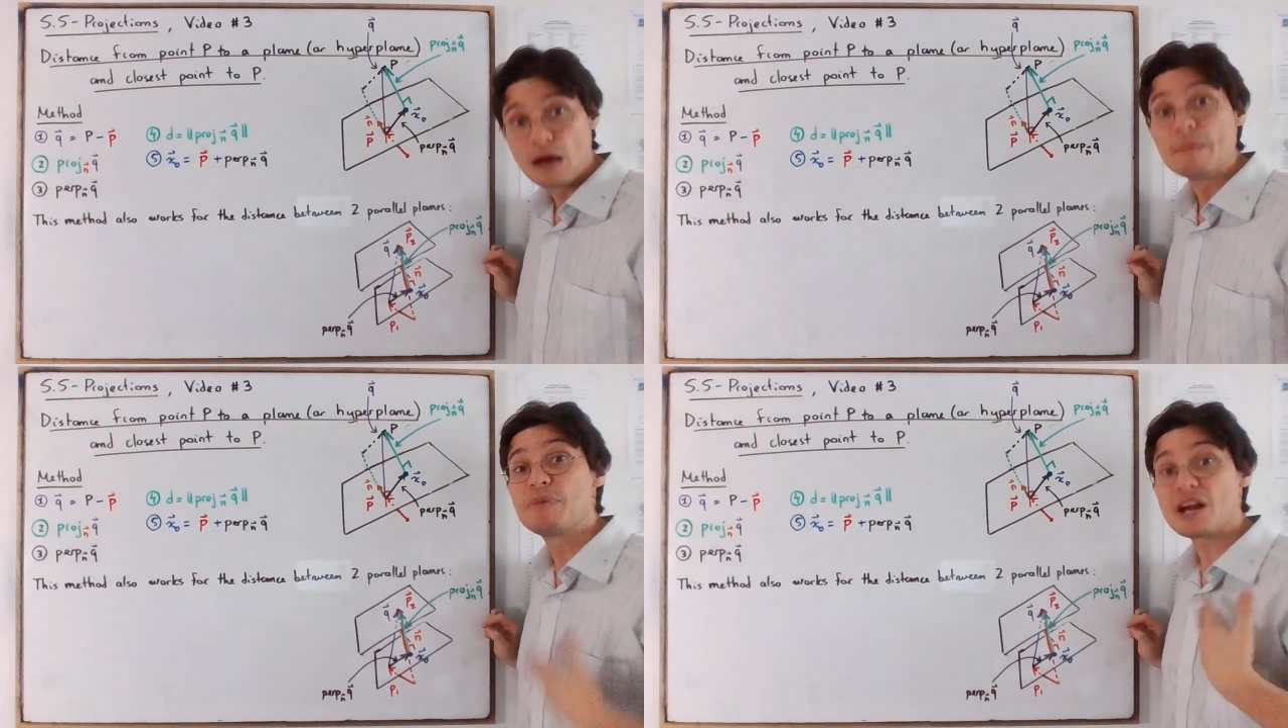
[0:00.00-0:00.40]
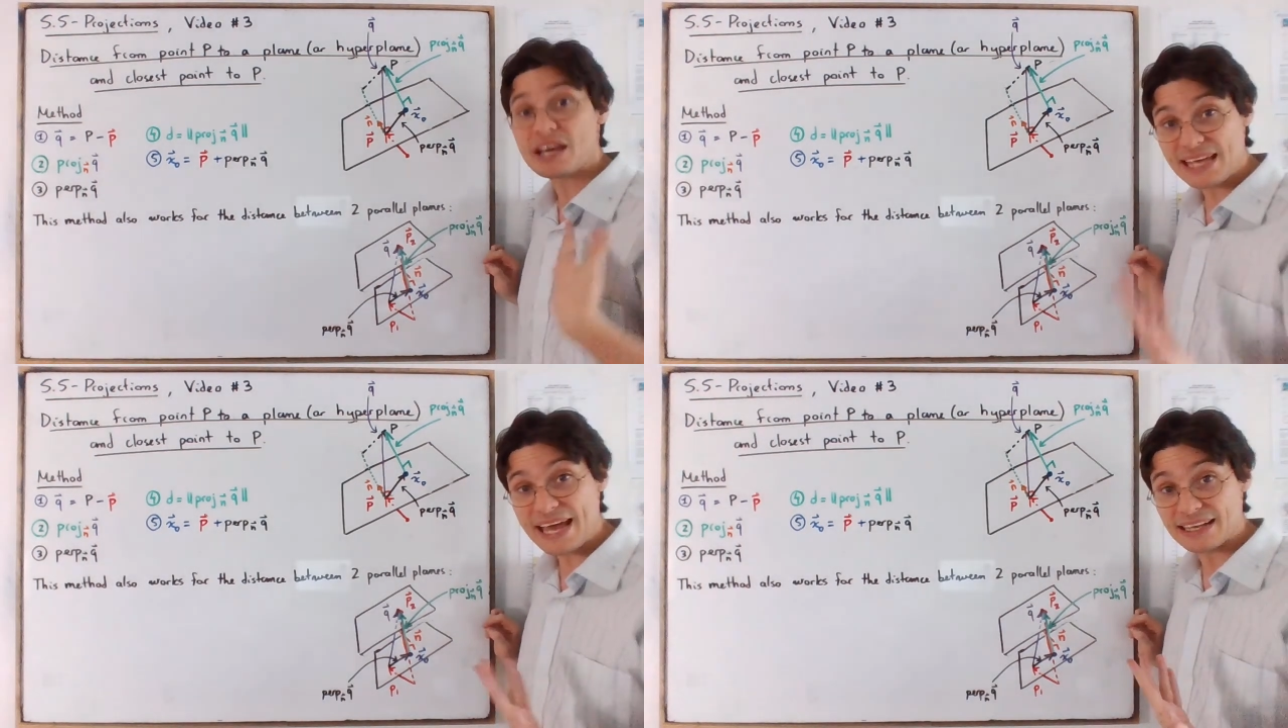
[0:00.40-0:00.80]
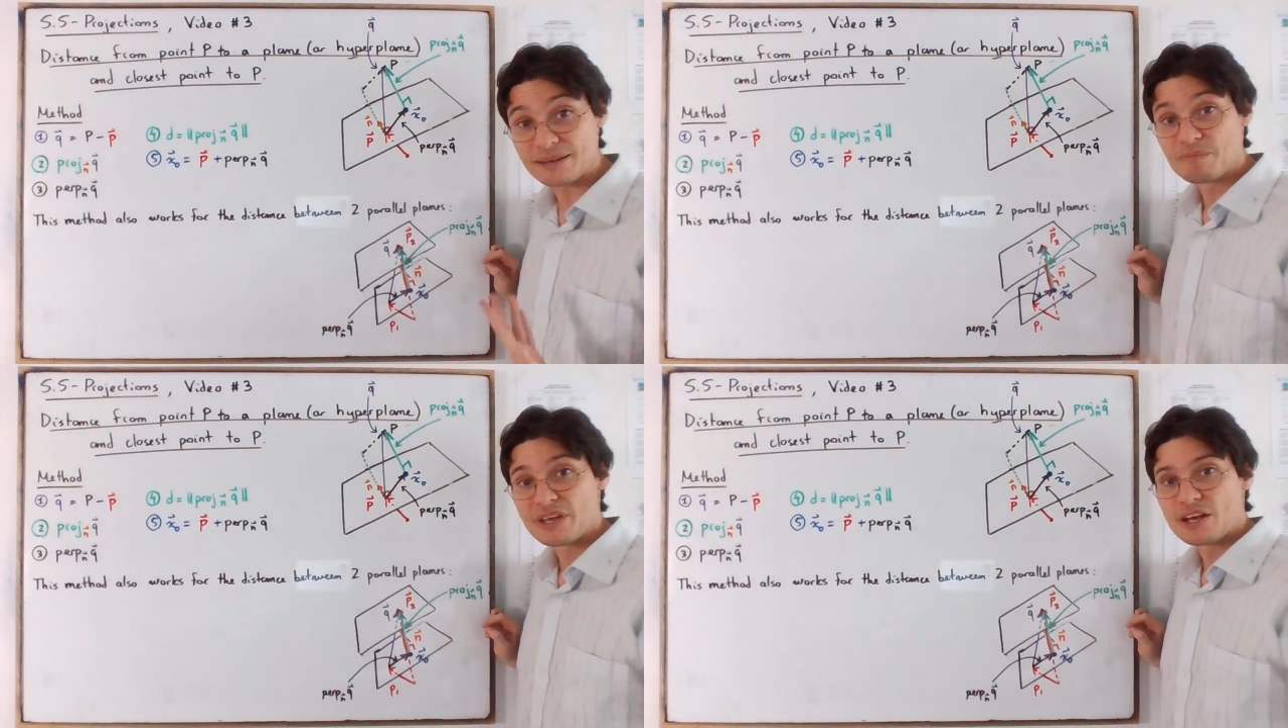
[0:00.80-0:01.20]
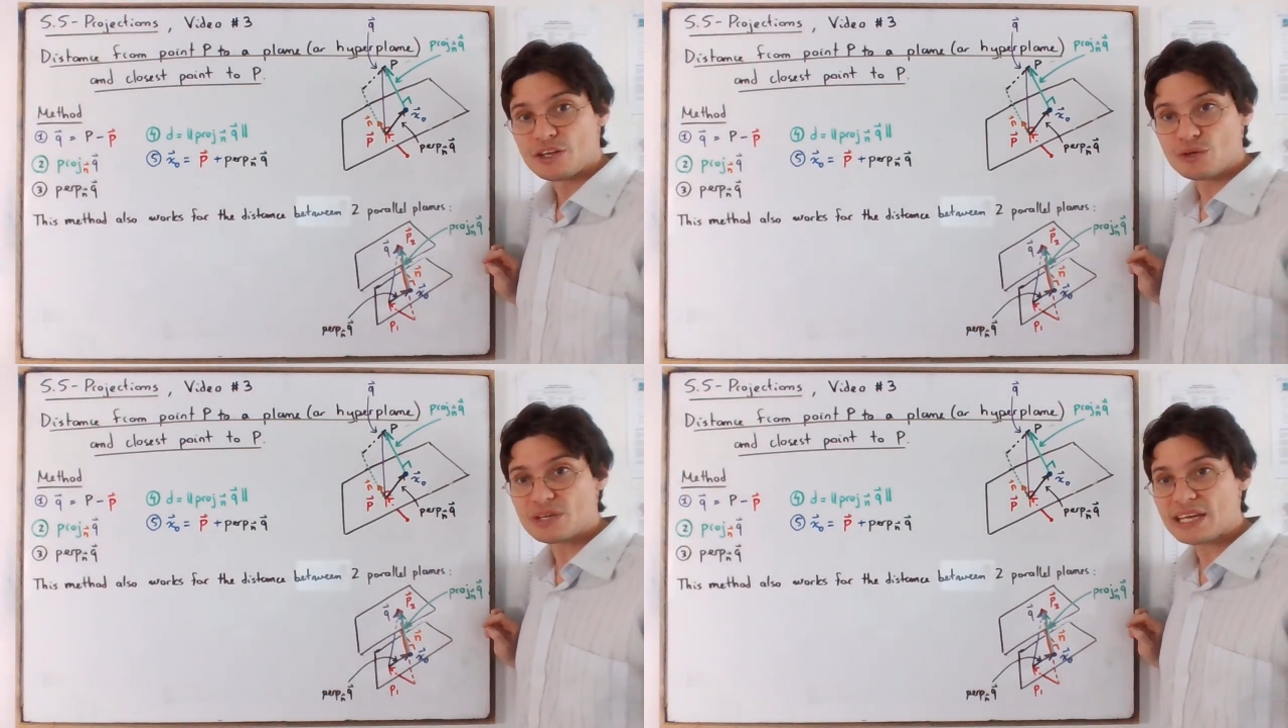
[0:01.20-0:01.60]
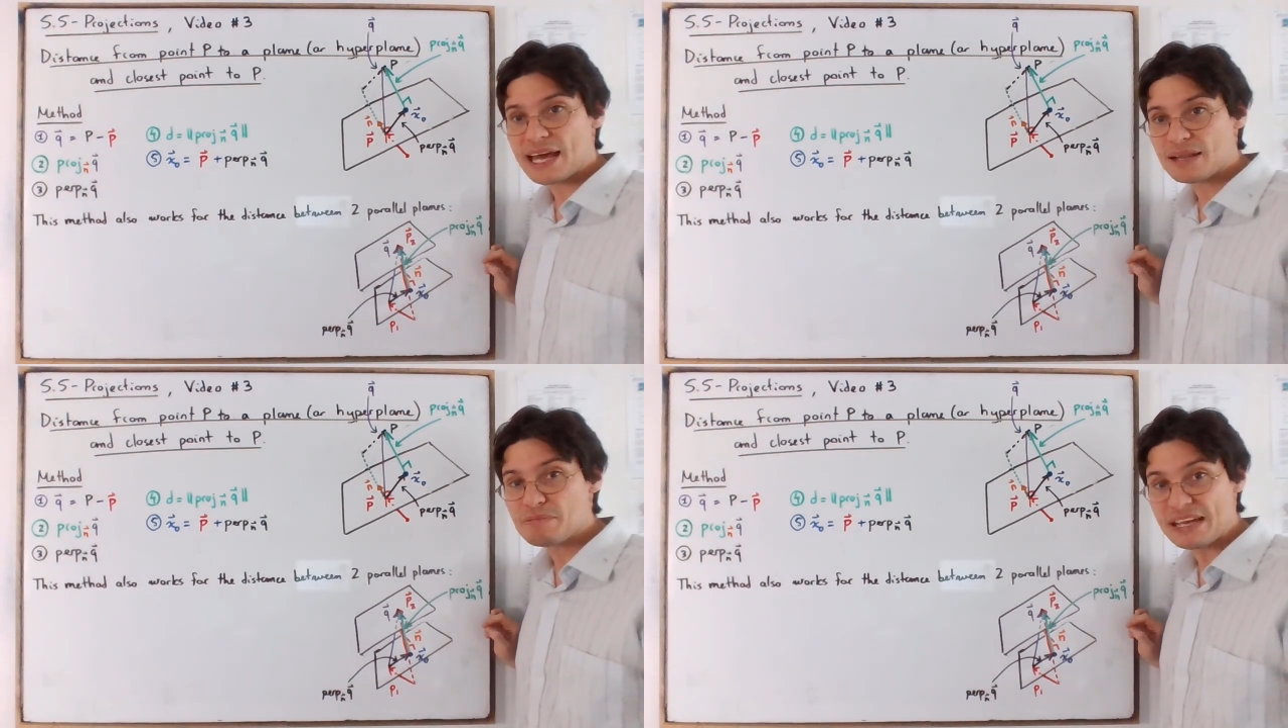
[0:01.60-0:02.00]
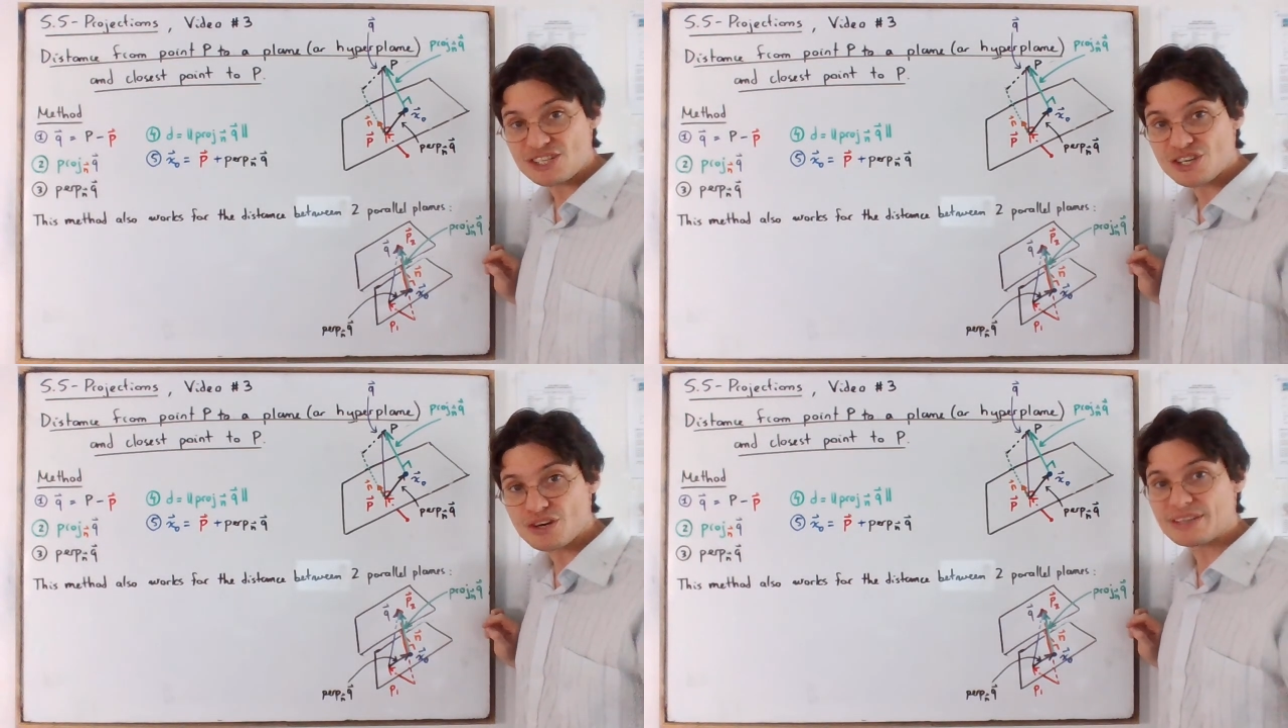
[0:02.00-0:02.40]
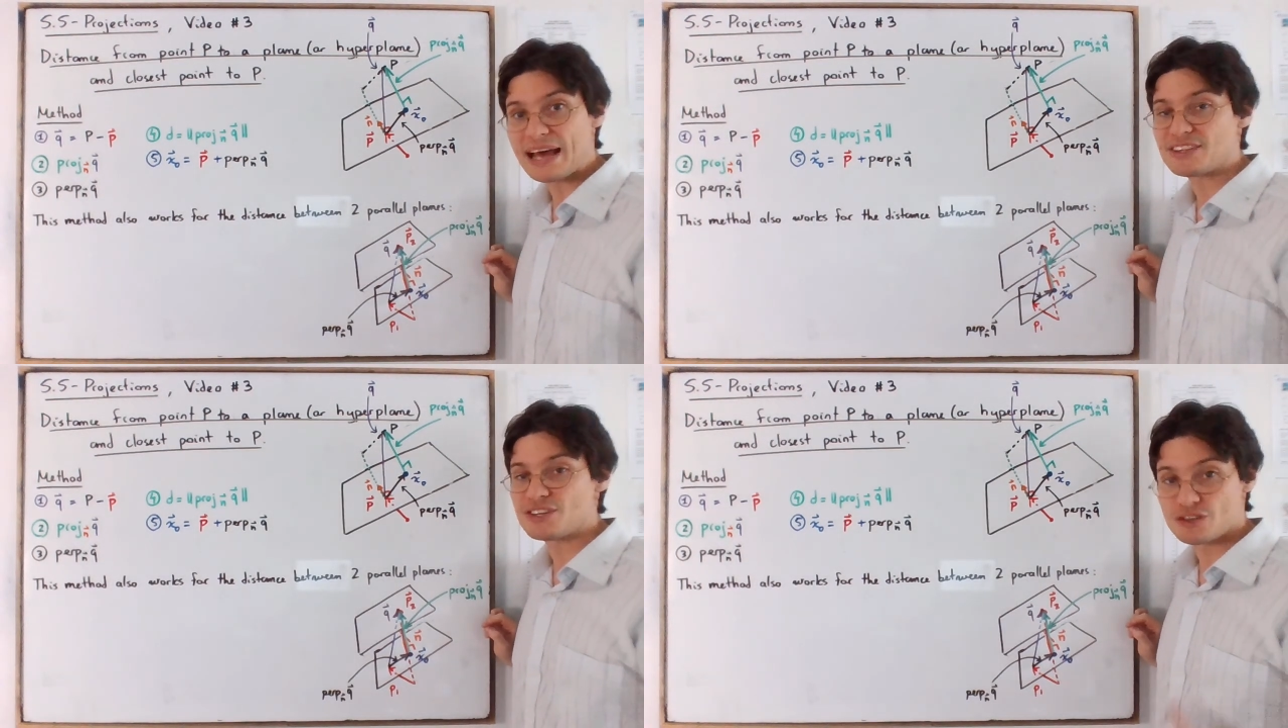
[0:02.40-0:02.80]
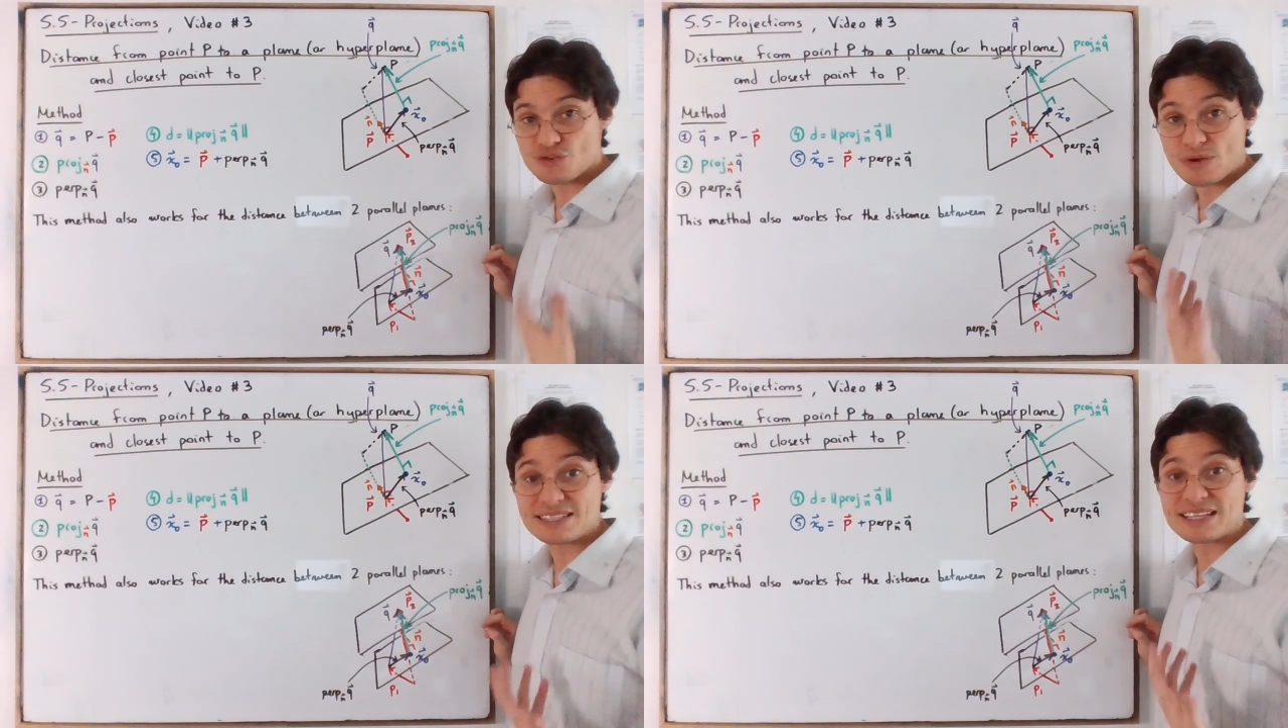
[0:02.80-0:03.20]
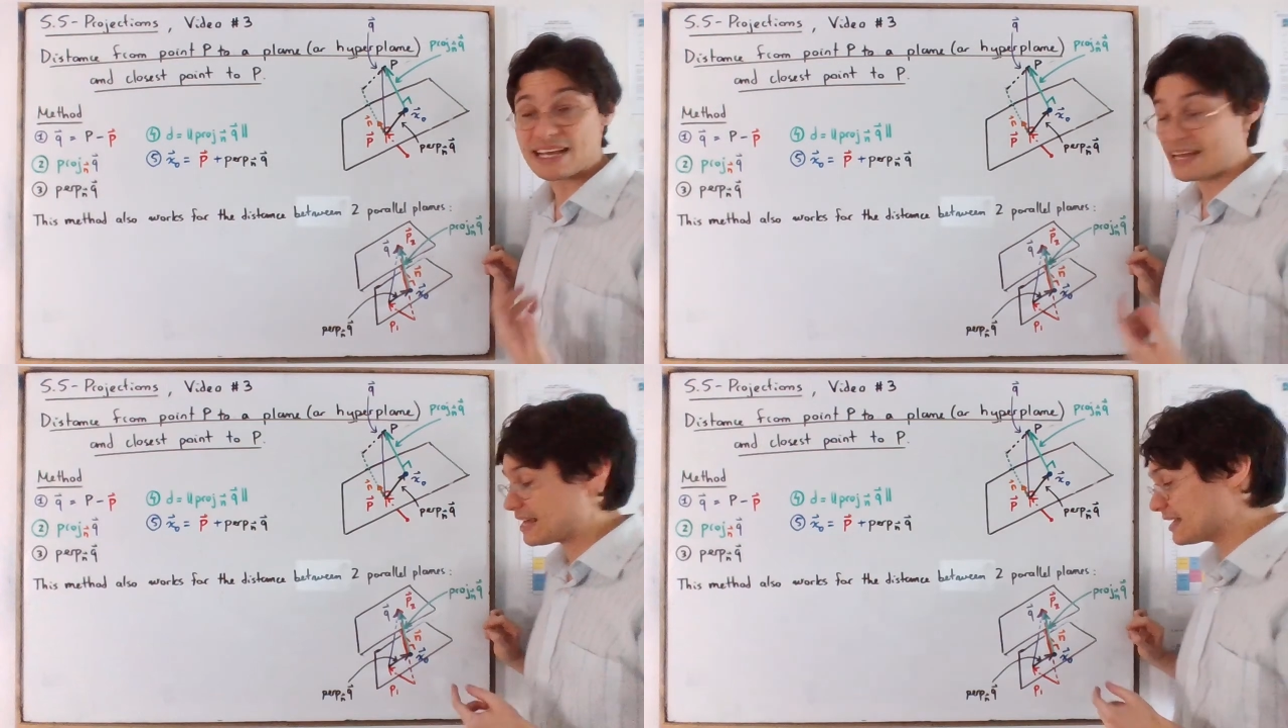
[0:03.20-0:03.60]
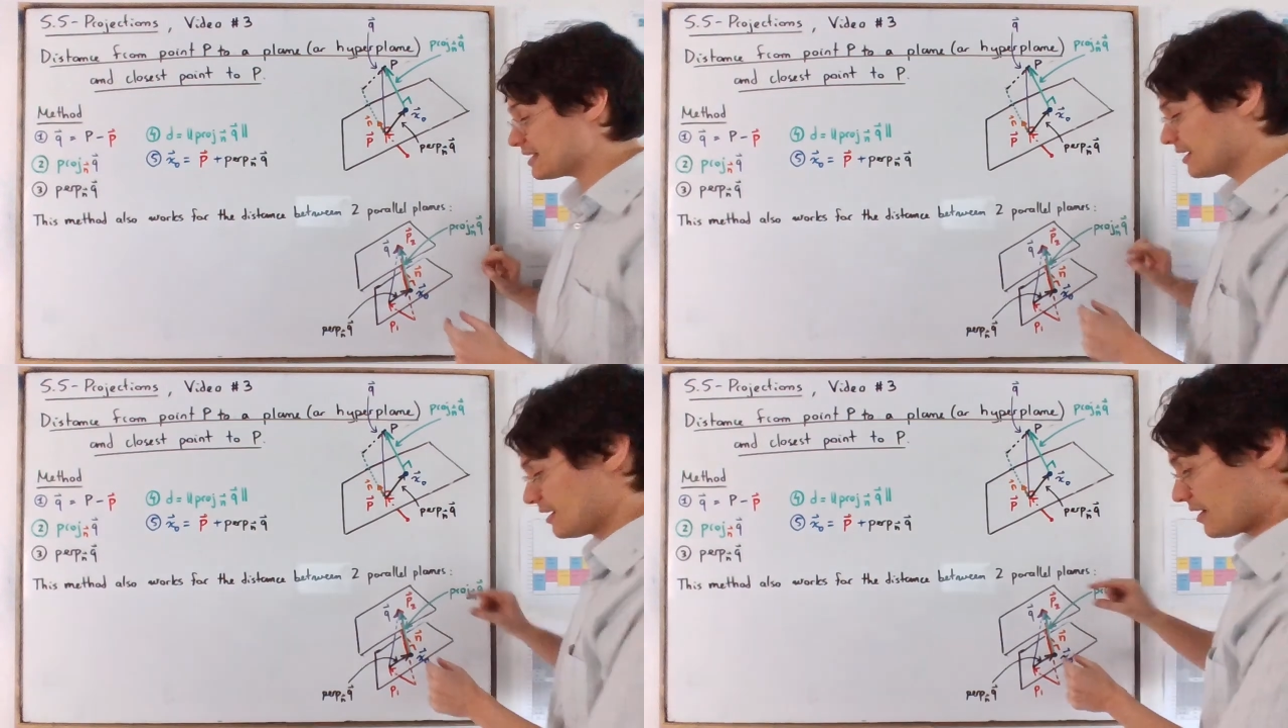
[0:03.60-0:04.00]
But again, you can make sure that you're translating